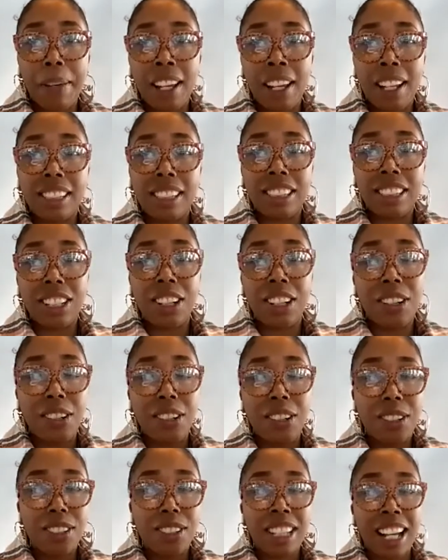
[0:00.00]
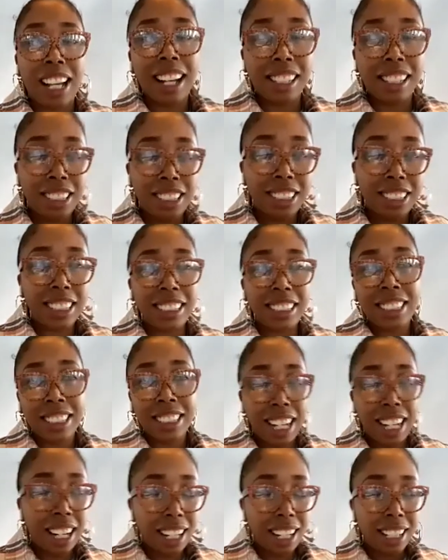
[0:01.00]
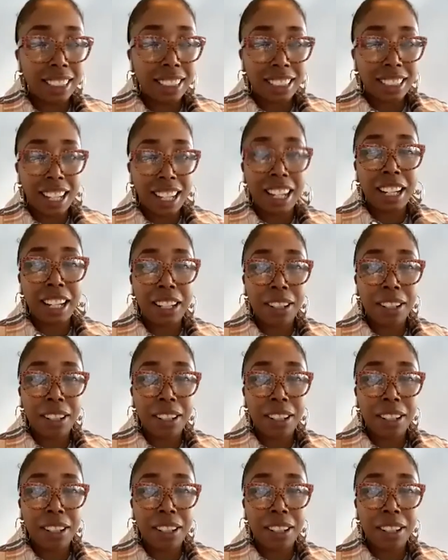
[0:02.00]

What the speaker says: And so that to this day is like